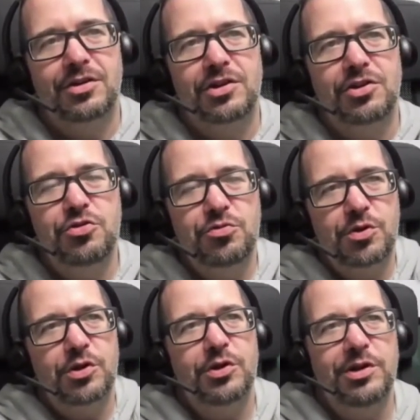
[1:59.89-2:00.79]
you
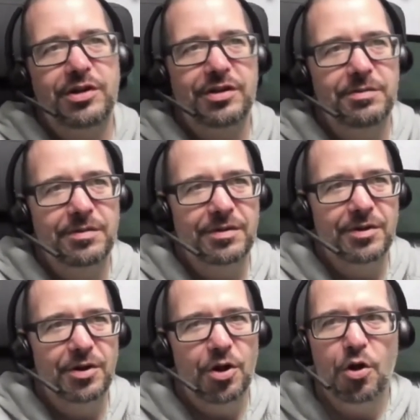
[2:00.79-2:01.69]
could
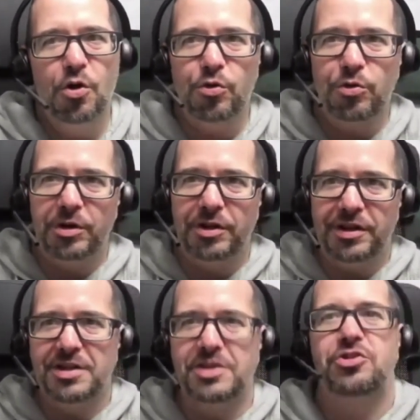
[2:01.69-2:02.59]
own the
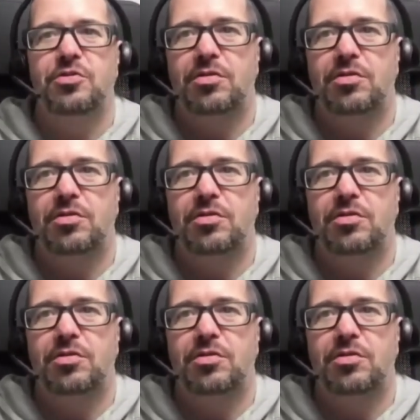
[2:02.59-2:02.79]
digital